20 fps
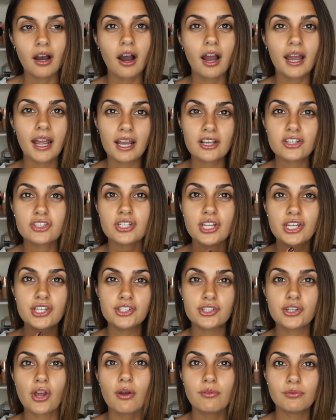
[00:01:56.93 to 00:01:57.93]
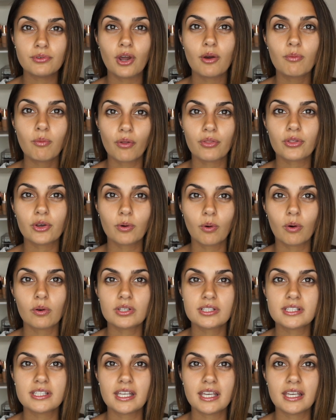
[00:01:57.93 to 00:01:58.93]
I actually don't know what the
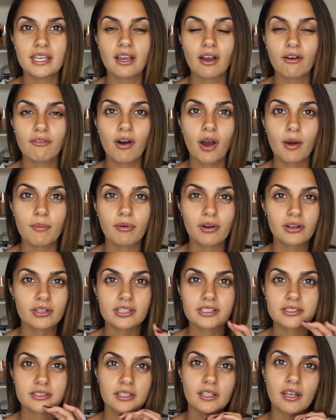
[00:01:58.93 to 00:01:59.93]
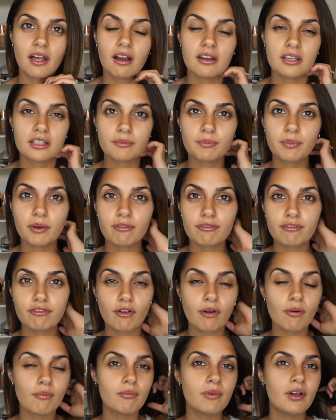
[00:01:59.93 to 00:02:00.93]
quality of her products are like, but
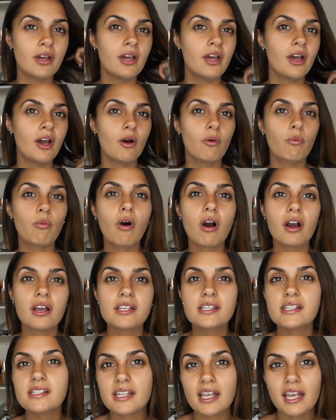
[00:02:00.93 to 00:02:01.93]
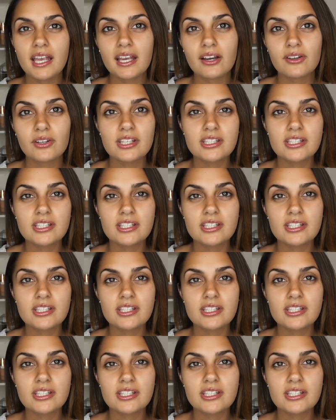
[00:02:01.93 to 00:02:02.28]
from what I see on